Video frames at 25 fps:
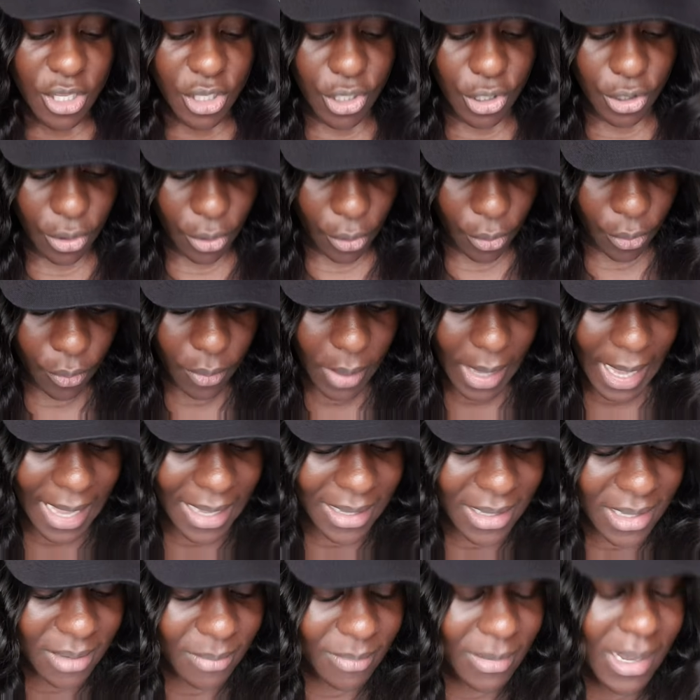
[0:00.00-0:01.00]
you know,
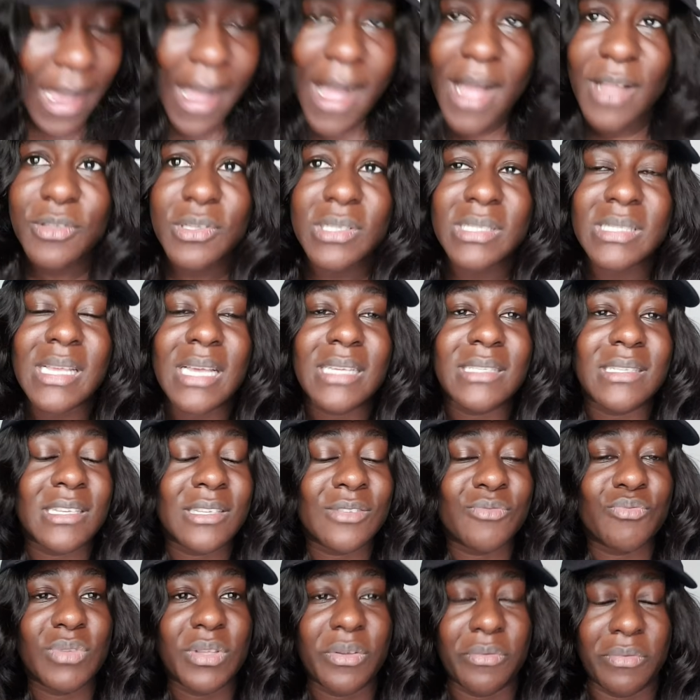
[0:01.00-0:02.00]
and Kano State
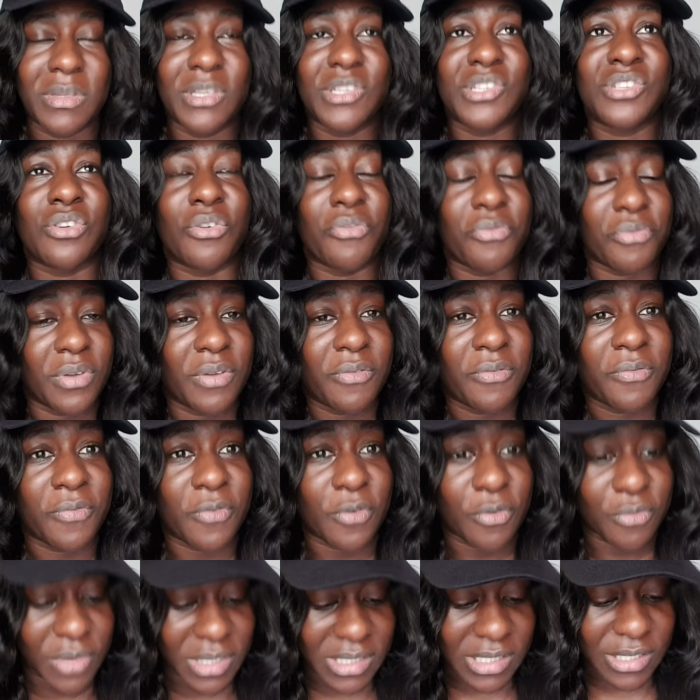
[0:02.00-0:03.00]
is really suffering
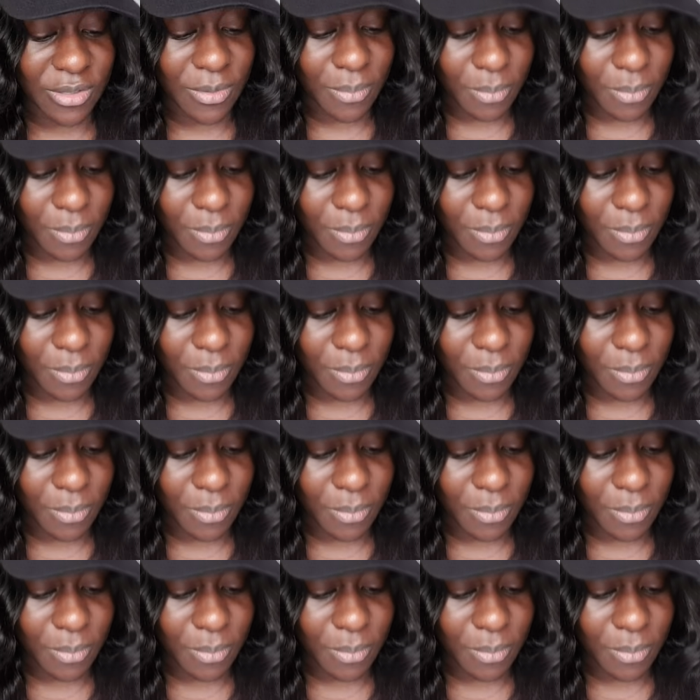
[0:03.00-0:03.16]
for it